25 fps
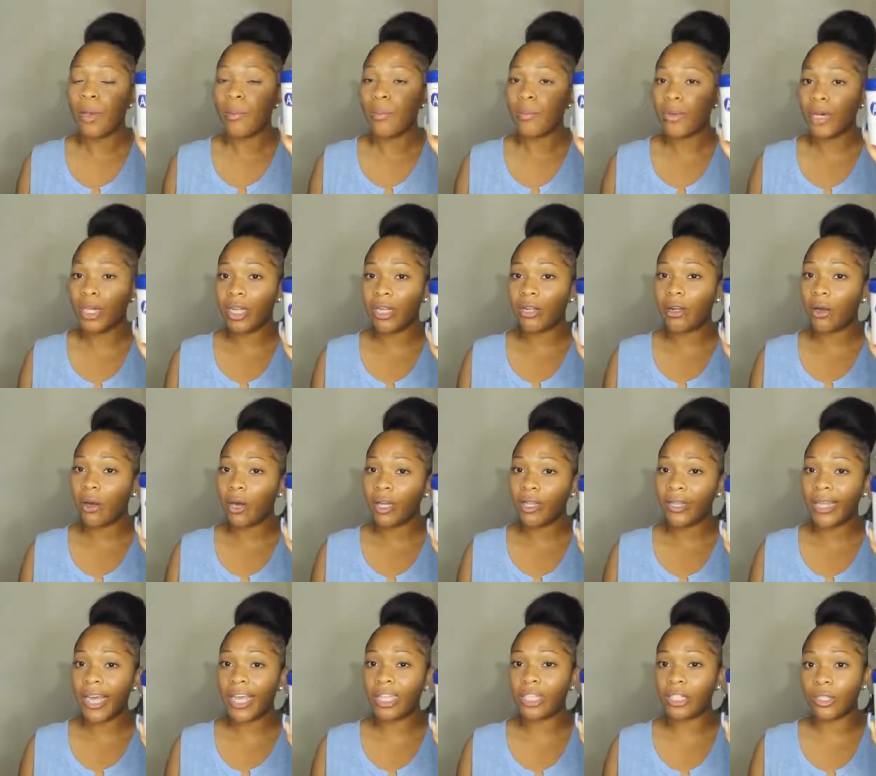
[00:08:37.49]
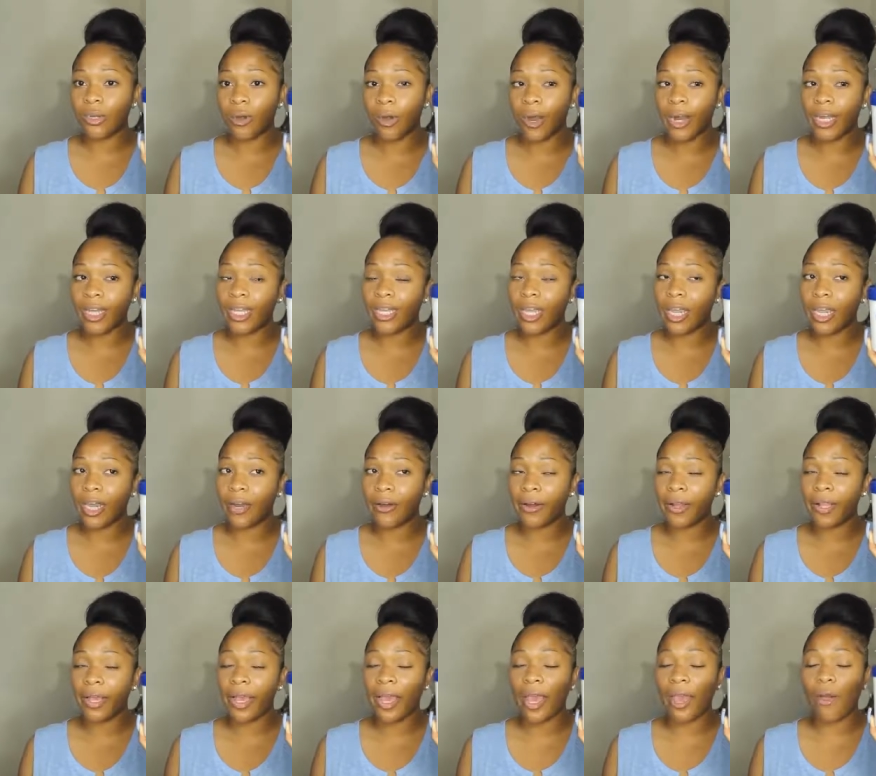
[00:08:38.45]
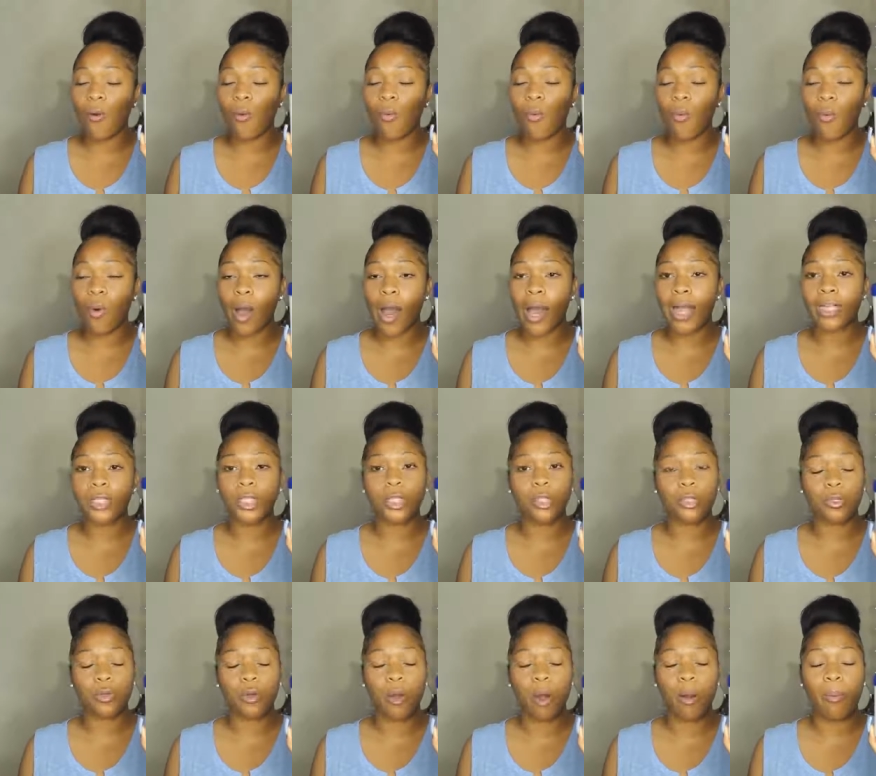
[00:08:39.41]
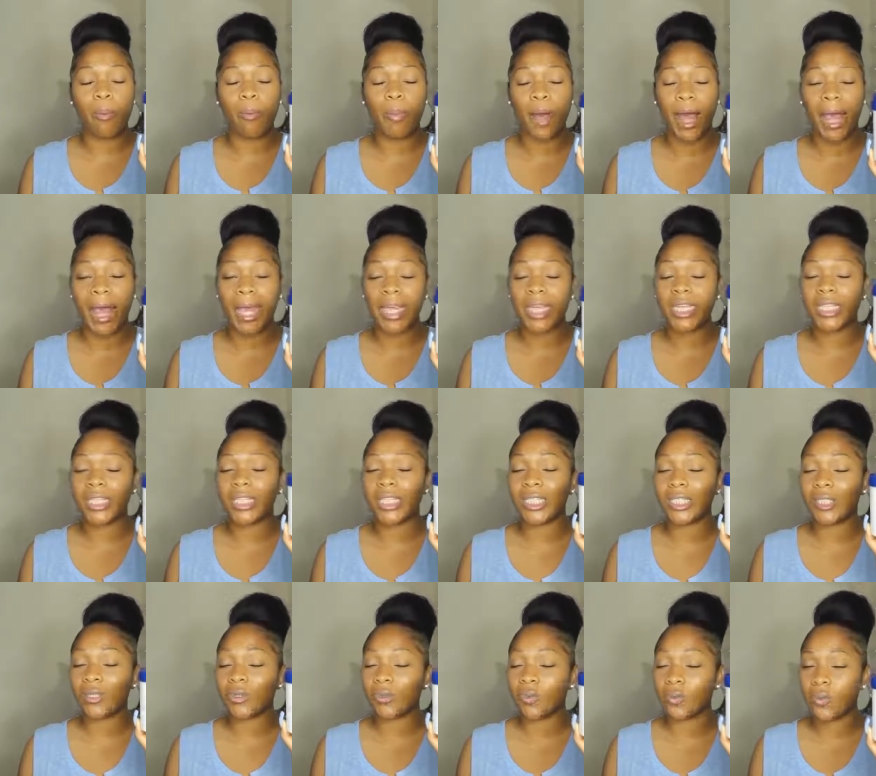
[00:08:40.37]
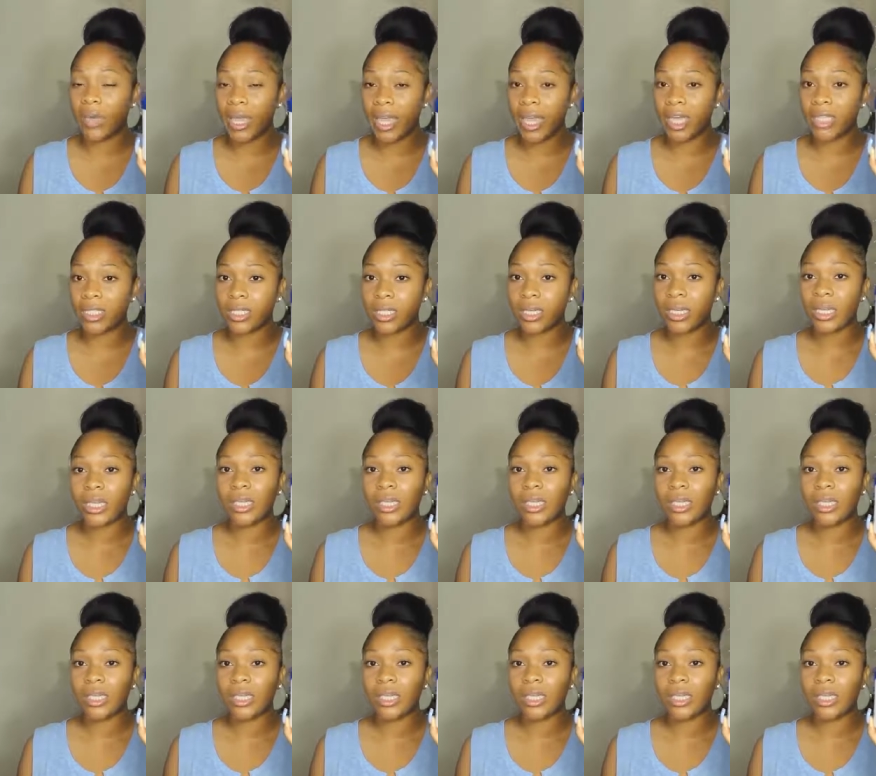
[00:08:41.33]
put it on that target area, and watch your body sweat.